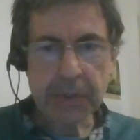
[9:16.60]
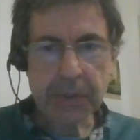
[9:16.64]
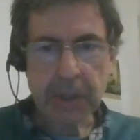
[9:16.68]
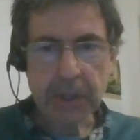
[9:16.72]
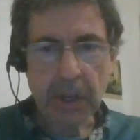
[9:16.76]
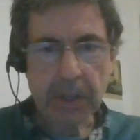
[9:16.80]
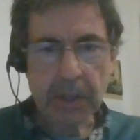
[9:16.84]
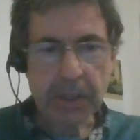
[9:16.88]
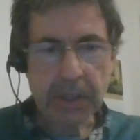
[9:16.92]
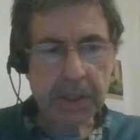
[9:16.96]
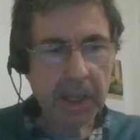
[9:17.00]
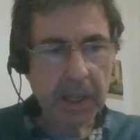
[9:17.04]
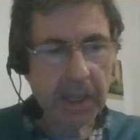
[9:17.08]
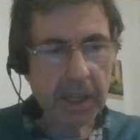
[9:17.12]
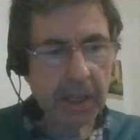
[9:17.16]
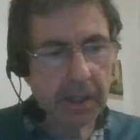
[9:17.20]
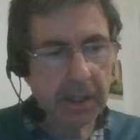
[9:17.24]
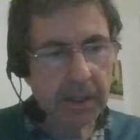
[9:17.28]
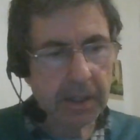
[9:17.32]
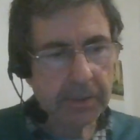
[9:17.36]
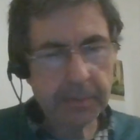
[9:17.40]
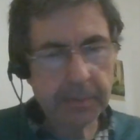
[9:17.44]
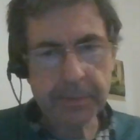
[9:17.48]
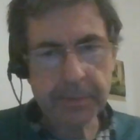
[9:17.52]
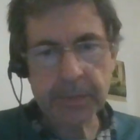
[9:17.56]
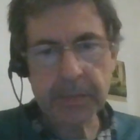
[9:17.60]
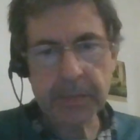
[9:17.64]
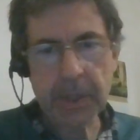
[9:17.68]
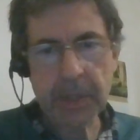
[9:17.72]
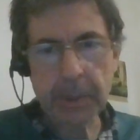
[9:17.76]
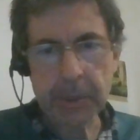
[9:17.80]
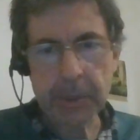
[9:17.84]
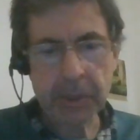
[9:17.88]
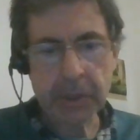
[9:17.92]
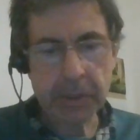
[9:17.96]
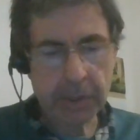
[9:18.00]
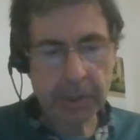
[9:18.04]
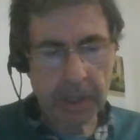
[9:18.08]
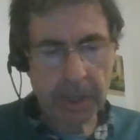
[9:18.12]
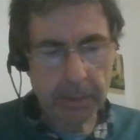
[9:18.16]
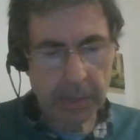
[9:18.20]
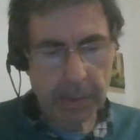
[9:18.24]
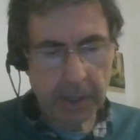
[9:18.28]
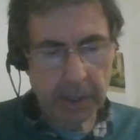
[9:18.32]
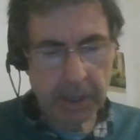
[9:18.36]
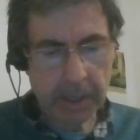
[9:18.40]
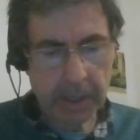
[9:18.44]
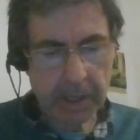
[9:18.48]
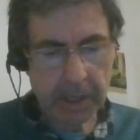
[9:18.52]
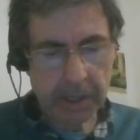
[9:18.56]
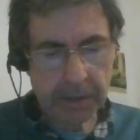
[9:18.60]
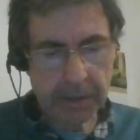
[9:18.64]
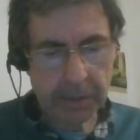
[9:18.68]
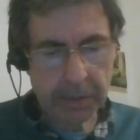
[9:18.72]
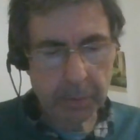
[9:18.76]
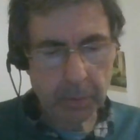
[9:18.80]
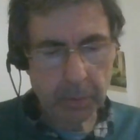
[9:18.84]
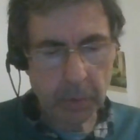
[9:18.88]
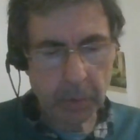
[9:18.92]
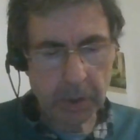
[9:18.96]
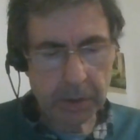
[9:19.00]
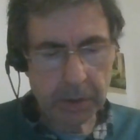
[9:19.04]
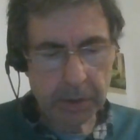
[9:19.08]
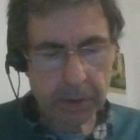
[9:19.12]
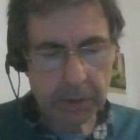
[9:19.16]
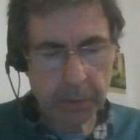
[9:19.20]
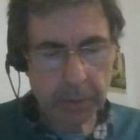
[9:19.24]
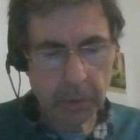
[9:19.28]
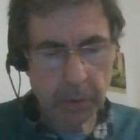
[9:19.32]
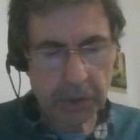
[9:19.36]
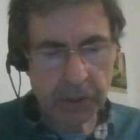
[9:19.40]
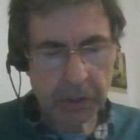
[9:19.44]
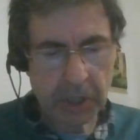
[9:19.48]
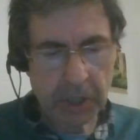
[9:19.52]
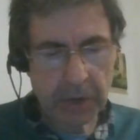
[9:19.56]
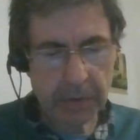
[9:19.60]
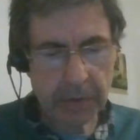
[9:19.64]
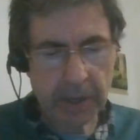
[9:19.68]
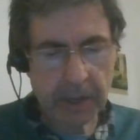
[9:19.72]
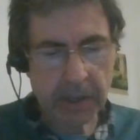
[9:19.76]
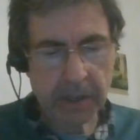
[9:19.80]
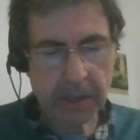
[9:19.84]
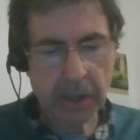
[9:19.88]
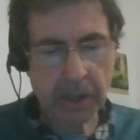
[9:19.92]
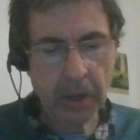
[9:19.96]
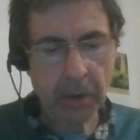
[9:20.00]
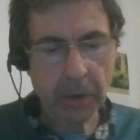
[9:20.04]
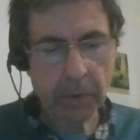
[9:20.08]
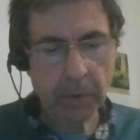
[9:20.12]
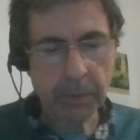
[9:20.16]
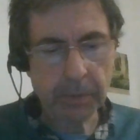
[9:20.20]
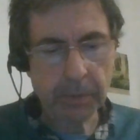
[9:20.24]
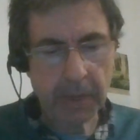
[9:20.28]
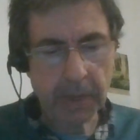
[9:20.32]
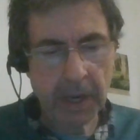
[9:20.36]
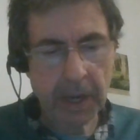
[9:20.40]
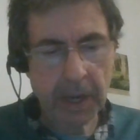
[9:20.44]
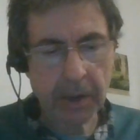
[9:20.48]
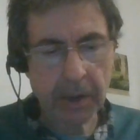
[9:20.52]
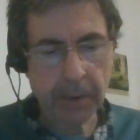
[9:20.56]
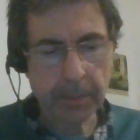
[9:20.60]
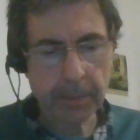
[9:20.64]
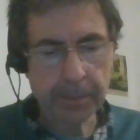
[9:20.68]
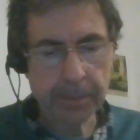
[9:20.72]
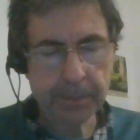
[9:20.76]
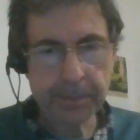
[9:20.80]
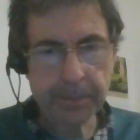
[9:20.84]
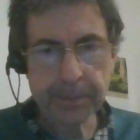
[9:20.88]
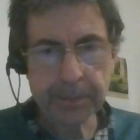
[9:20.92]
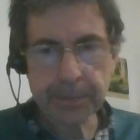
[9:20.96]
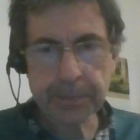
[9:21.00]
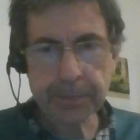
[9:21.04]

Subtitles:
Starting, let me just get my watch out. Okay, go now.